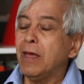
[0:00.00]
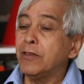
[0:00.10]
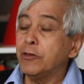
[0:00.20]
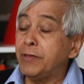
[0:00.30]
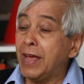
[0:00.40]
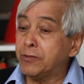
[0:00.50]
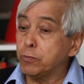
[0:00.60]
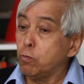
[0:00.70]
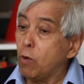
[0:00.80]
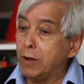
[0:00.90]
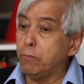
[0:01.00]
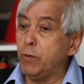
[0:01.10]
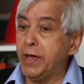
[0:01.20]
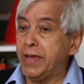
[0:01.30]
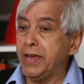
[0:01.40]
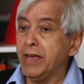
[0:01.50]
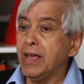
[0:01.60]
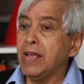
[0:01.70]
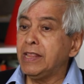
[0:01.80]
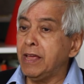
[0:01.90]
So that's one way
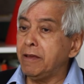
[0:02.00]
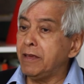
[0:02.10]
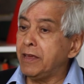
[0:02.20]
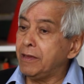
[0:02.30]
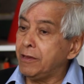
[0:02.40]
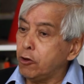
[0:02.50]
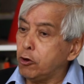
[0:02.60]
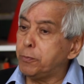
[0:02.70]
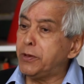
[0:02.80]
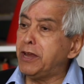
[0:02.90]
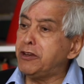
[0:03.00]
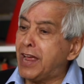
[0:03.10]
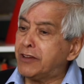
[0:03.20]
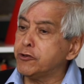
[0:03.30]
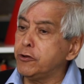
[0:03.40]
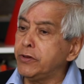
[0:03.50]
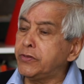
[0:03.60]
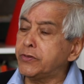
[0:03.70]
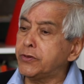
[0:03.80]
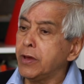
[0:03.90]
that European
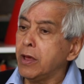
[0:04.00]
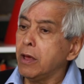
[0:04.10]
naturalist